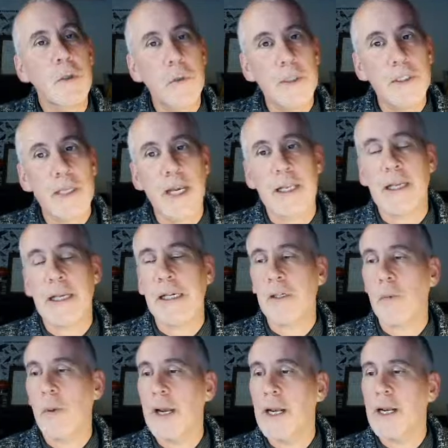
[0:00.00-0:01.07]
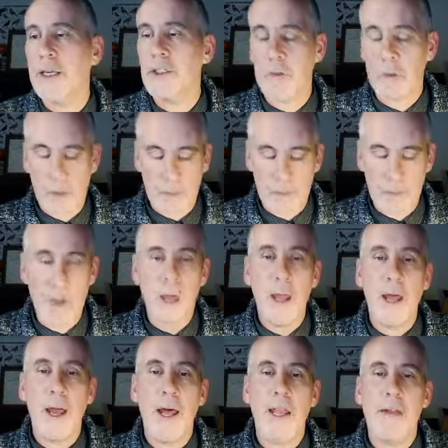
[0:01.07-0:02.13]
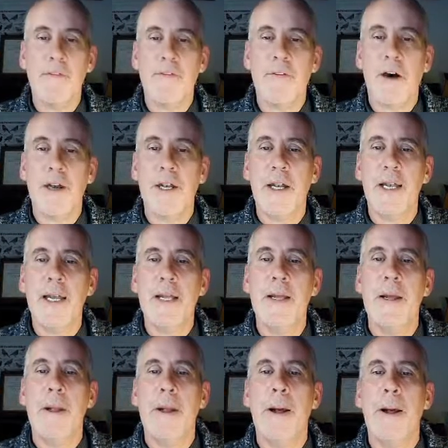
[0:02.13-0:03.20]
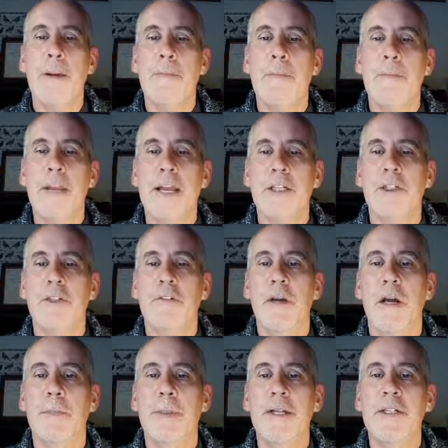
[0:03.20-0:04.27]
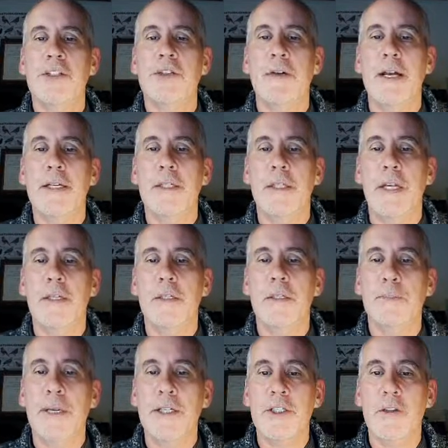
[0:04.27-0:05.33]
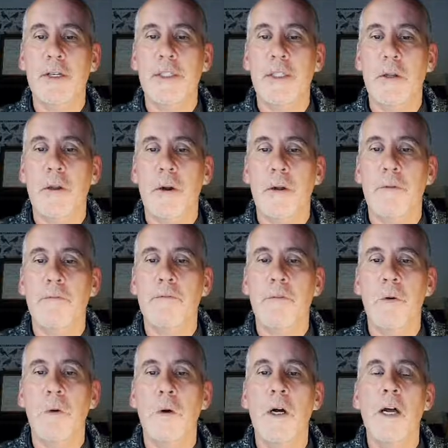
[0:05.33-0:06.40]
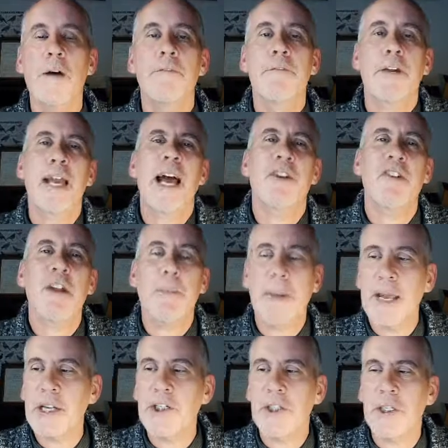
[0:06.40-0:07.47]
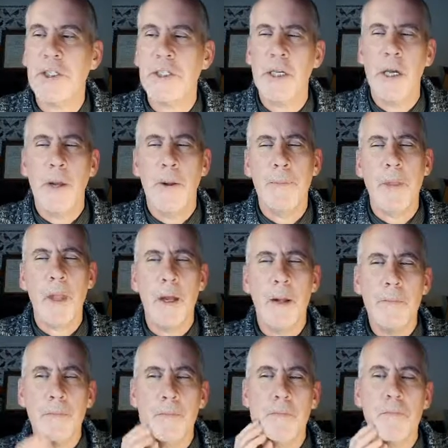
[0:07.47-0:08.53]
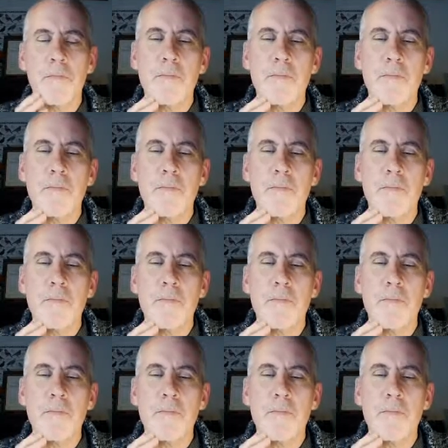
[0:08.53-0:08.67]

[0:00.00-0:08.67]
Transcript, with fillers: you can always take things away later on. And then finally, uh, picture uh, Pinterest. I use Pinterest a lot for for gathering pictures. Um,